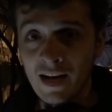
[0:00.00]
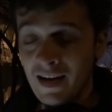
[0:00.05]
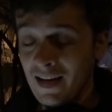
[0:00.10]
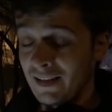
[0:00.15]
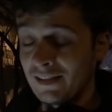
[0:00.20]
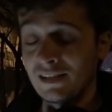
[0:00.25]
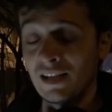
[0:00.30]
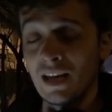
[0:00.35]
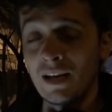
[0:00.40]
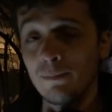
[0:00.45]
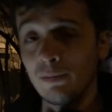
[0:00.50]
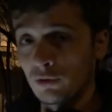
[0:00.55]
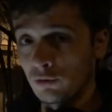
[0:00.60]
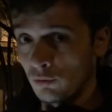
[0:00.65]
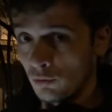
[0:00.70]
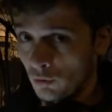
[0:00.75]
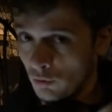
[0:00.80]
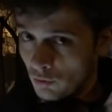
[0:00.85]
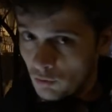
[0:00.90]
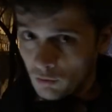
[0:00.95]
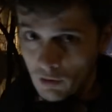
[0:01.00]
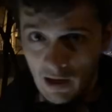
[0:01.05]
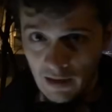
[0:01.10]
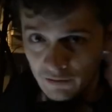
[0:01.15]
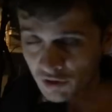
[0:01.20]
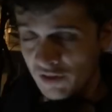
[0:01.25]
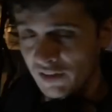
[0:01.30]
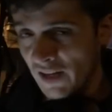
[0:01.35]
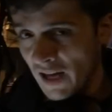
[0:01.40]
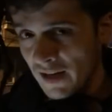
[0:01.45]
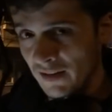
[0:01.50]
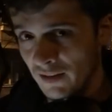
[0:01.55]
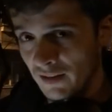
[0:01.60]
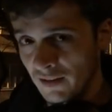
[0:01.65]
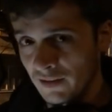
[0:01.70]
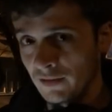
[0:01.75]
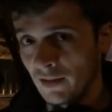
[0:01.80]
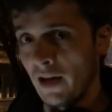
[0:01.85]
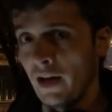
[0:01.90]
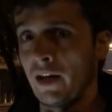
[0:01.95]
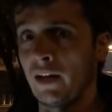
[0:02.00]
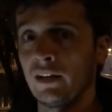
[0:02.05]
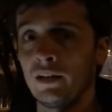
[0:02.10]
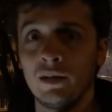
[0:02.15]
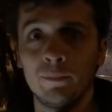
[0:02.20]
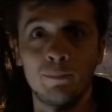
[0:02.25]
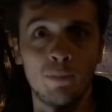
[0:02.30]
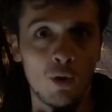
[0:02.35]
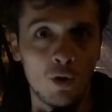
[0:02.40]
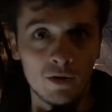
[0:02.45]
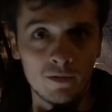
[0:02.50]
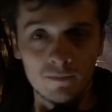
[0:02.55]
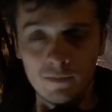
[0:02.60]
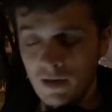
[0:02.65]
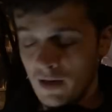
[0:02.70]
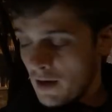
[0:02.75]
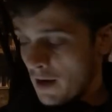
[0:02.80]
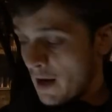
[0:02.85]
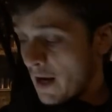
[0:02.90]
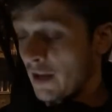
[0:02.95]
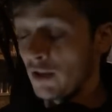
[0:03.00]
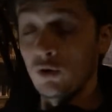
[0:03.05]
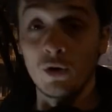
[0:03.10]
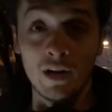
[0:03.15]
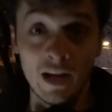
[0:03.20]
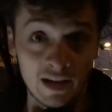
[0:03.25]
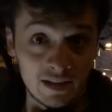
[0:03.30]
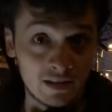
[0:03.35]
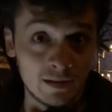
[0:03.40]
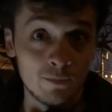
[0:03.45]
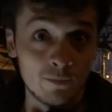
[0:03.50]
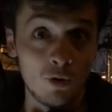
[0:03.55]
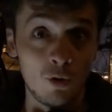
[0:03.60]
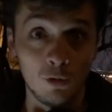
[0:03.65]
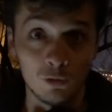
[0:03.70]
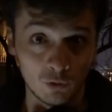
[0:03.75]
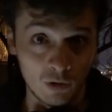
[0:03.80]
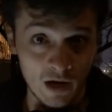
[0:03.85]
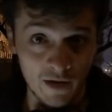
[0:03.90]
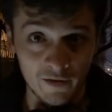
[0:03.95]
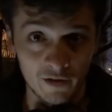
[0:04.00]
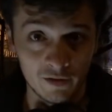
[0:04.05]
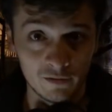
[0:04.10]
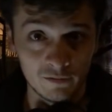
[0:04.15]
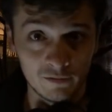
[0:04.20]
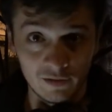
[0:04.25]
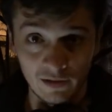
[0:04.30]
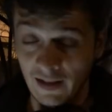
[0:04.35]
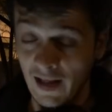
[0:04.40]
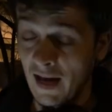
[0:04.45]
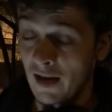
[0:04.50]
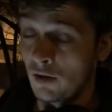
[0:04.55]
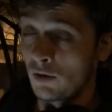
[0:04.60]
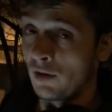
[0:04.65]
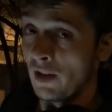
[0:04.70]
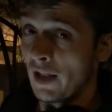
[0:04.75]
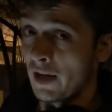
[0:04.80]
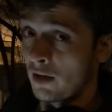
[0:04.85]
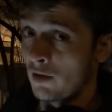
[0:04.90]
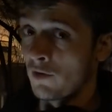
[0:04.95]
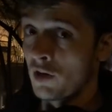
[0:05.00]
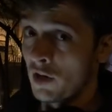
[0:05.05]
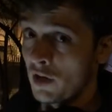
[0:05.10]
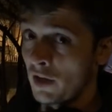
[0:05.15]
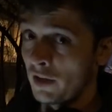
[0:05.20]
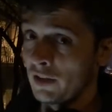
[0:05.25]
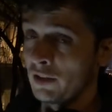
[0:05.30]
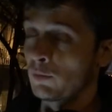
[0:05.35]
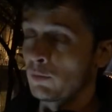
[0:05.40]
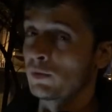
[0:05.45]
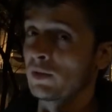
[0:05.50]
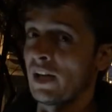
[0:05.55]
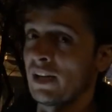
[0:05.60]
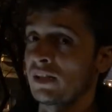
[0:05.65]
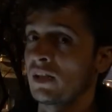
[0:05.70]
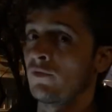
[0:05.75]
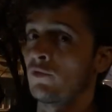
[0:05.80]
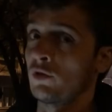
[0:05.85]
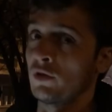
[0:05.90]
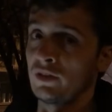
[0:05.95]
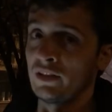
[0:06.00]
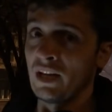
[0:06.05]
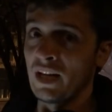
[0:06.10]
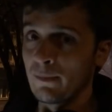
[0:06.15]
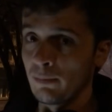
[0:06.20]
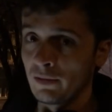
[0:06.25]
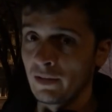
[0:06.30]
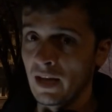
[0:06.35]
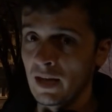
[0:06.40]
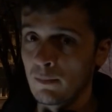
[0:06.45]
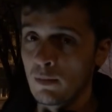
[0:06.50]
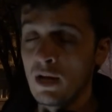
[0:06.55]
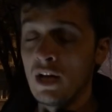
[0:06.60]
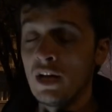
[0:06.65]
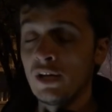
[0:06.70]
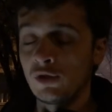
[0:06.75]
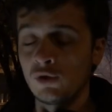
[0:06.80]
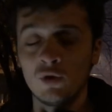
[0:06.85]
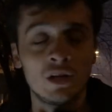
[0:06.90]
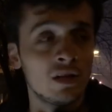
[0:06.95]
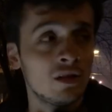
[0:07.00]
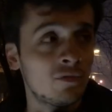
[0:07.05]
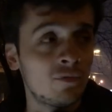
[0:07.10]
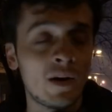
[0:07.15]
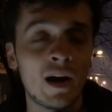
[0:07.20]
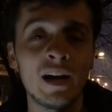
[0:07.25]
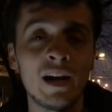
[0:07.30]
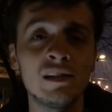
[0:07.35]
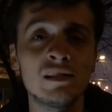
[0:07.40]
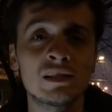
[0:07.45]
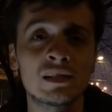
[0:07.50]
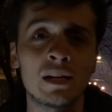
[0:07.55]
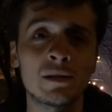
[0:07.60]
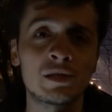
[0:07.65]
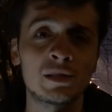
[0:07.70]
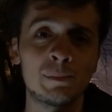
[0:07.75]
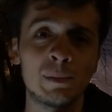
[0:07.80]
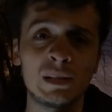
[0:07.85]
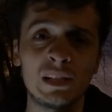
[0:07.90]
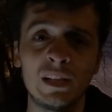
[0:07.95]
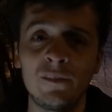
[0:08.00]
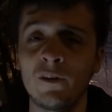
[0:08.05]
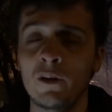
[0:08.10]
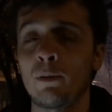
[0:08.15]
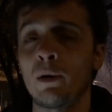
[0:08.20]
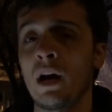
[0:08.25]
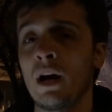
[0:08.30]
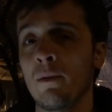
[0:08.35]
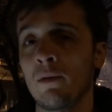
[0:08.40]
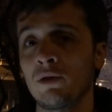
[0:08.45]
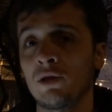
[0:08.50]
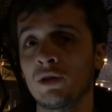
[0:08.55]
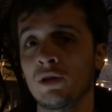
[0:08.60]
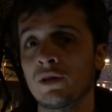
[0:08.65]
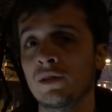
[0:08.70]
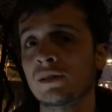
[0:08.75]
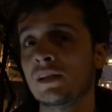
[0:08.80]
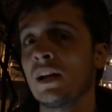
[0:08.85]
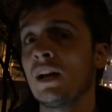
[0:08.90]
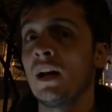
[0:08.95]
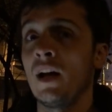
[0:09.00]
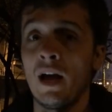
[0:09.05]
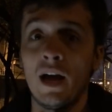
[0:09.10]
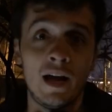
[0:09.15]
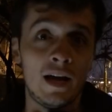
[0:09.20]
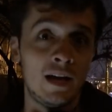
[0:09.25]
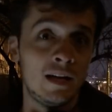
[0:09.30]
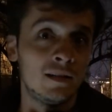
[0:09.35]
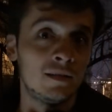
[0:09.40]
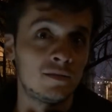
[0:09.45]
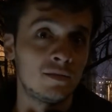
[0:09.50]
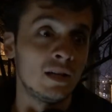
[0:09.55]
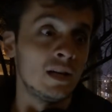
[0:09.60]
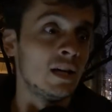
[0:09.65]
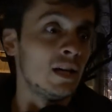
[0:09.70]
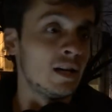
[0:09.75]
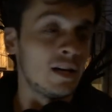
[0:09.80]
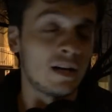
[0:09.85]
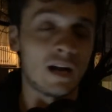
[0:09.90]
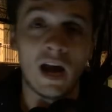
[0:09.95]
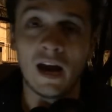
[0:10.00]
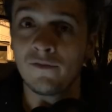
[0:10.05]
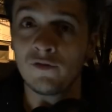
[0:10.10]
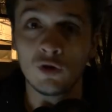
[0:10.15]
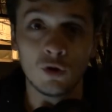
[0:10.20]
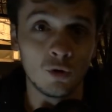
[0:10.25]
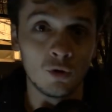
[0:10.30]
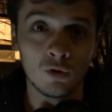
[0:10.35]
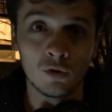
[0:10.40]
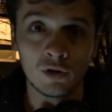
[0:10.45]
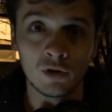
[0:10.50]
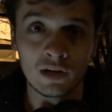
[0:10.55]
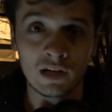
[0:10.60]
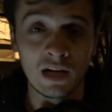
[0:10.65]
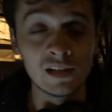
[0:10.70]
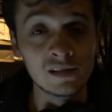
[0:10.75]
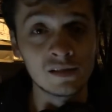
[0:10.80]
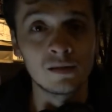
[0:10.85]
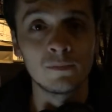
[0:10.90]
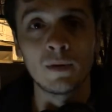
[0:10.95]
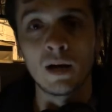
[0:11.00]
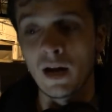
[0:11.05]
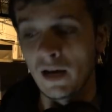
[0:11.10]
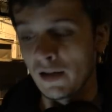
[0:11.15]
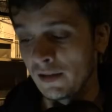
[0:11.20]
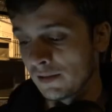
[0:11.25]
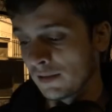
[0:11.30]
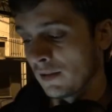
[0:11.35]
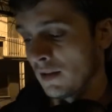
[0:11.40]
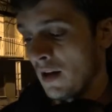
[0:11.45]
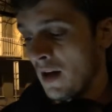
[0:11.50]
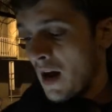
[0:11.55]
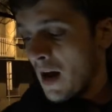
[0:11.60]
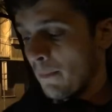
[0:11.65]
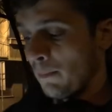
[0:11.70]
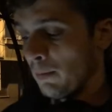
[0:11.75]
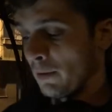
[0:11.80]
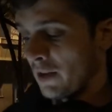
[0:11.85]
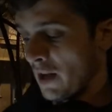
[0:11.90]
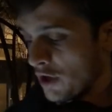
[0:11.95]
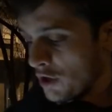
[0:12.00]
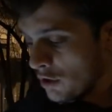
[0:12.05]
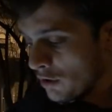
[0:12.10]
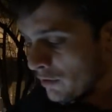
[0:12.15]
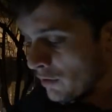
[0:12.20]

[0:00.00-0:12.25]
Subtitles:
It's able to understand it and deploy and connect them all together. Like you heard, it was asking for the table name, so you can define such specific parameters and have your customized application.